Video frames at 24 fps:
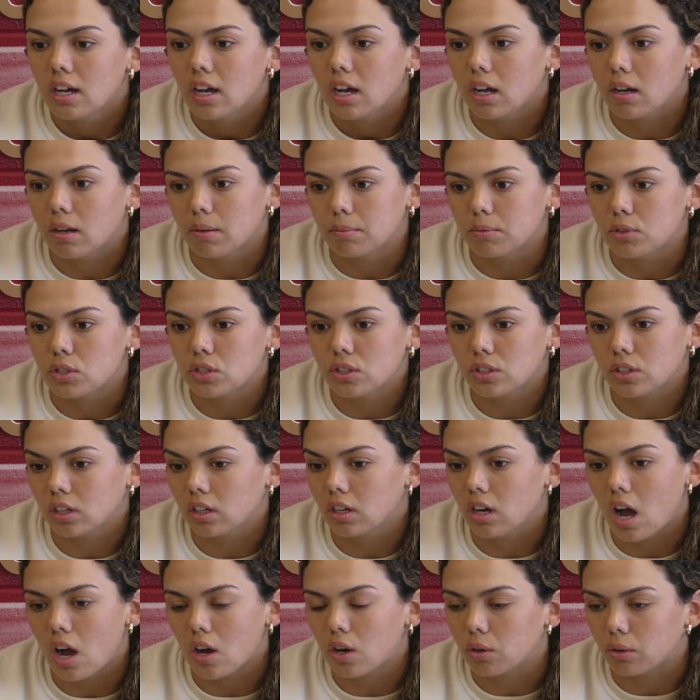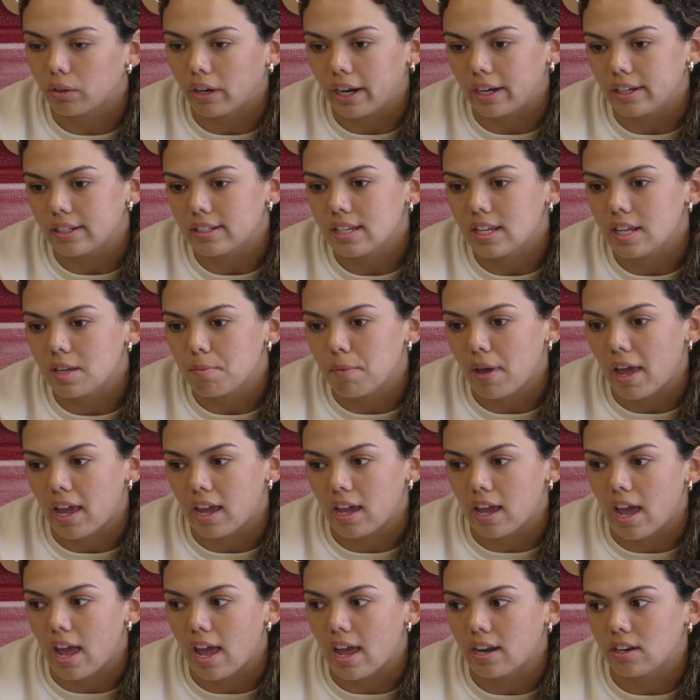Just a great
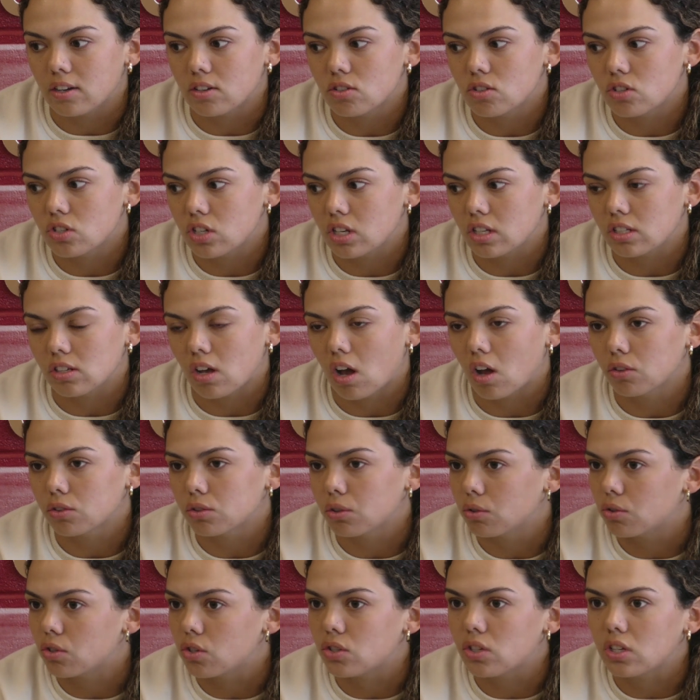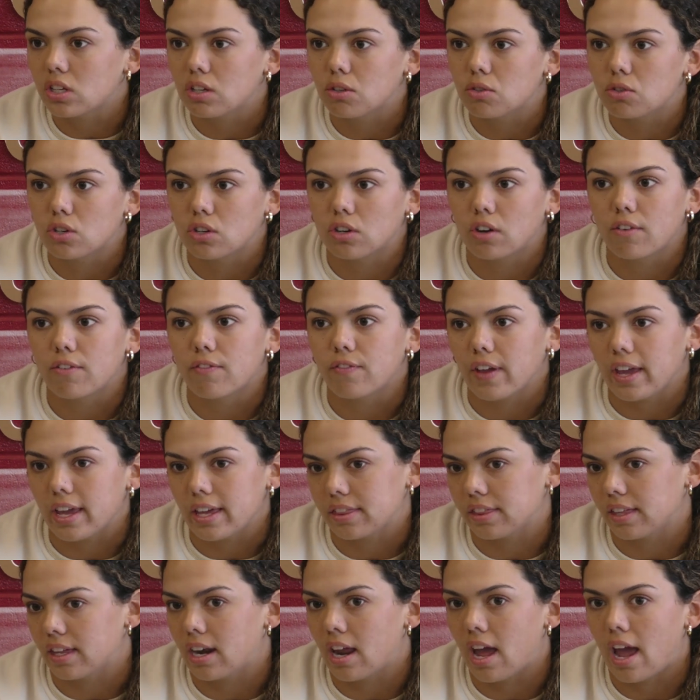teammate, and she's also just huge in her
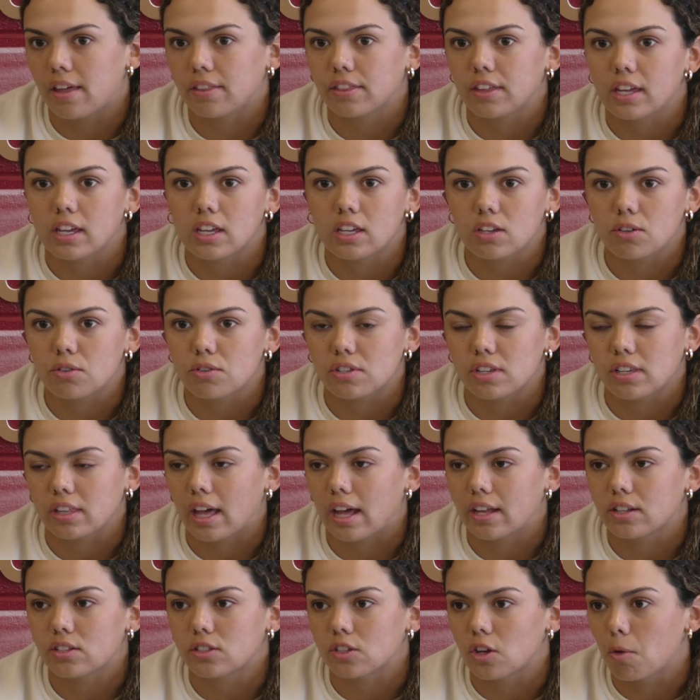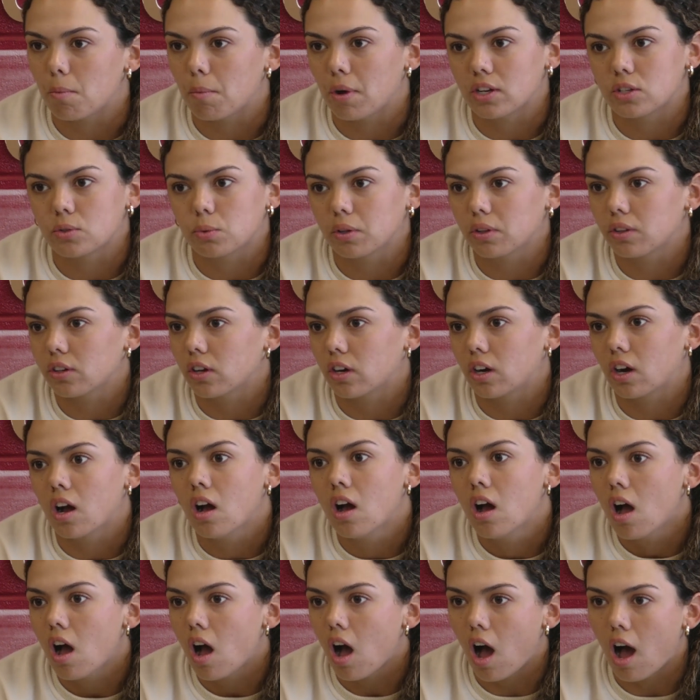faith, and I think you see that so much with her
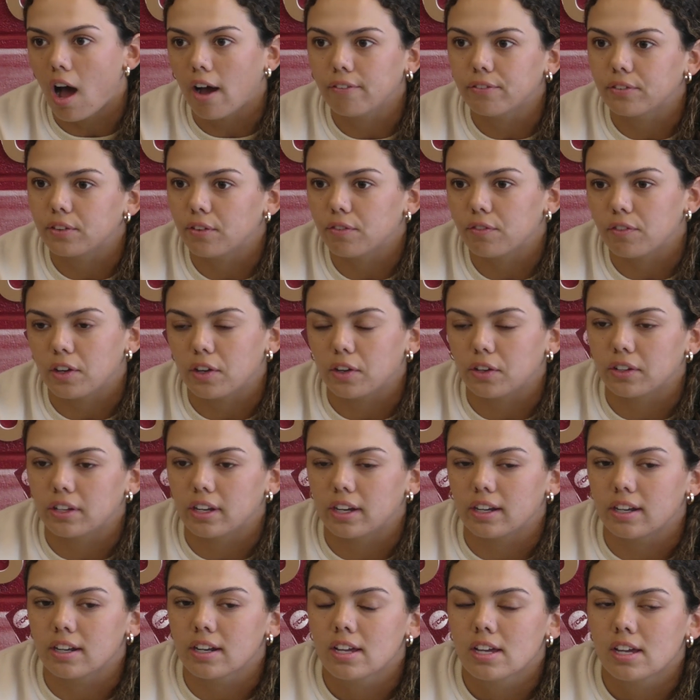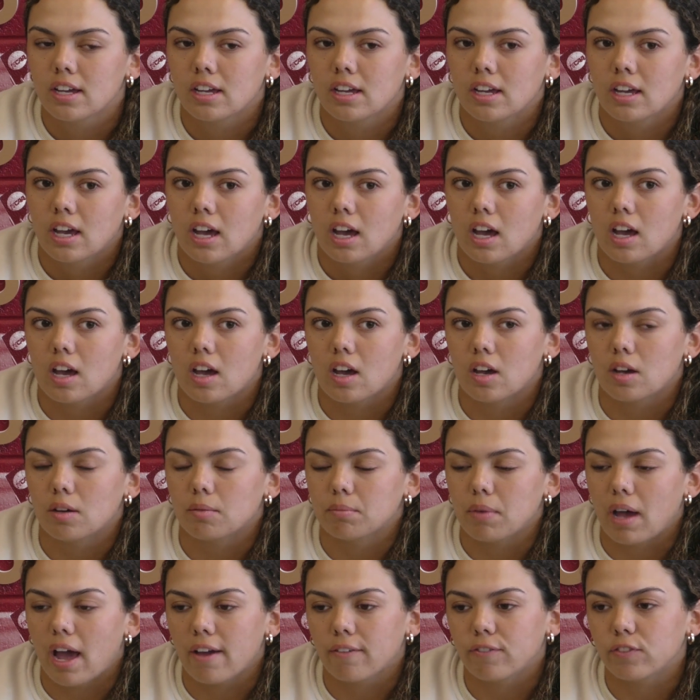off the field, and
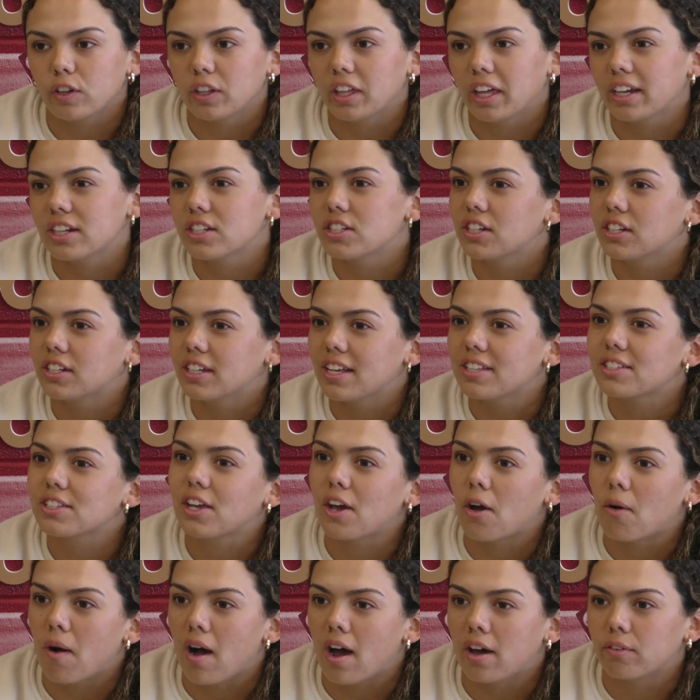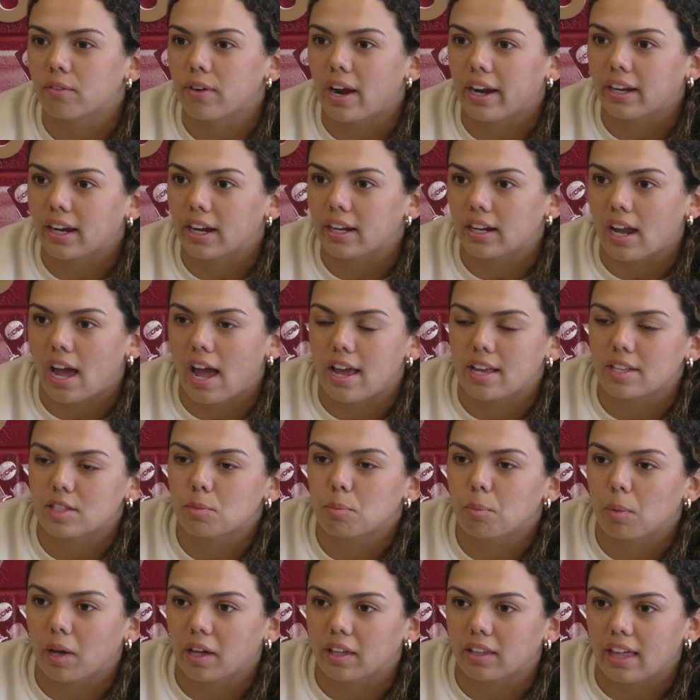I feel like she does go
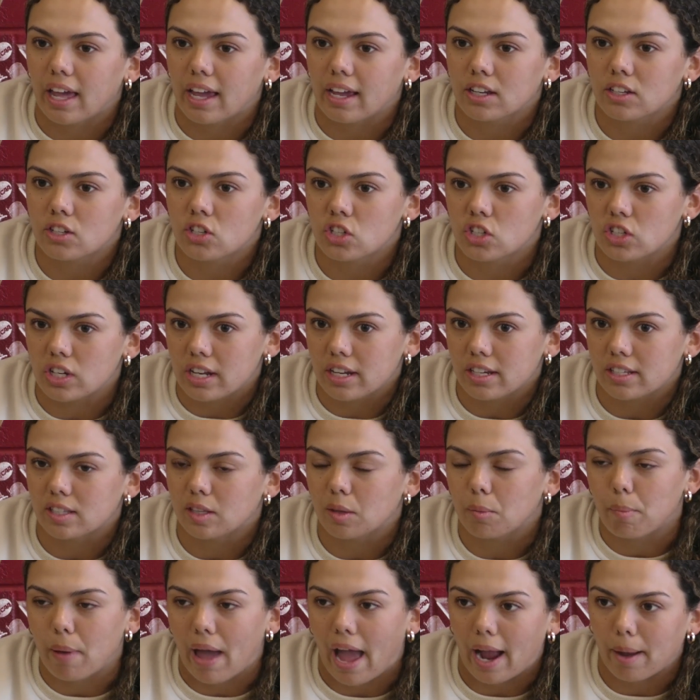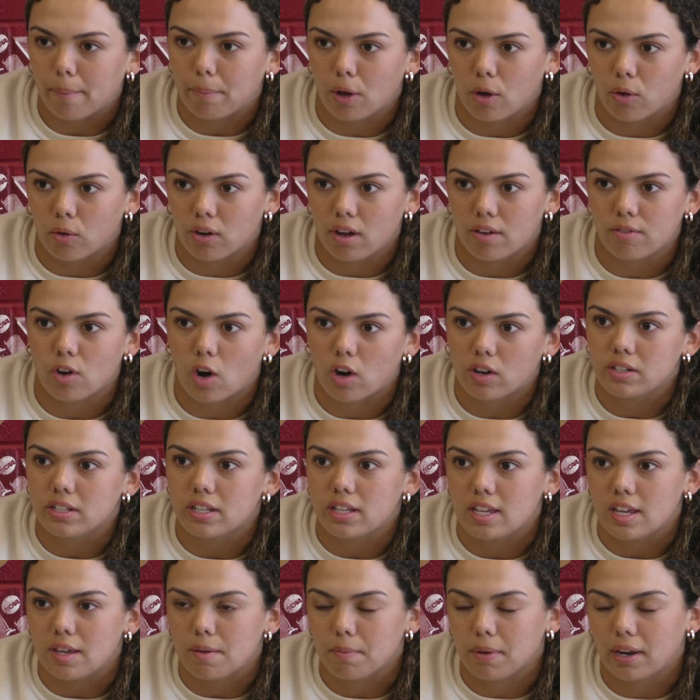unrecognized, but like she is the backbone of our
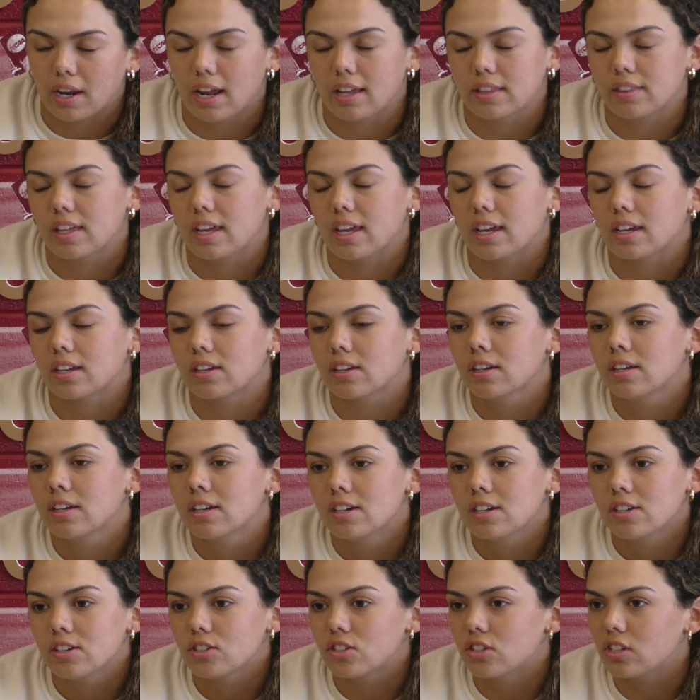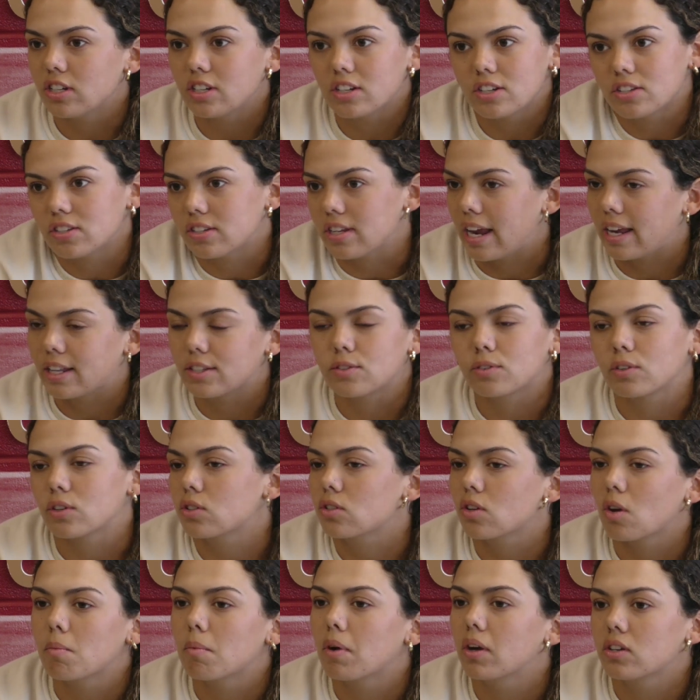team, and I think she just stands for
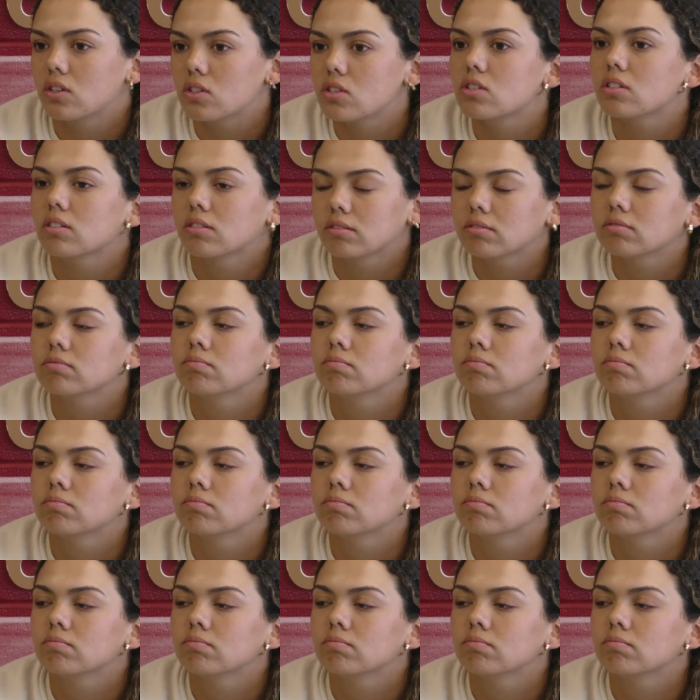so much.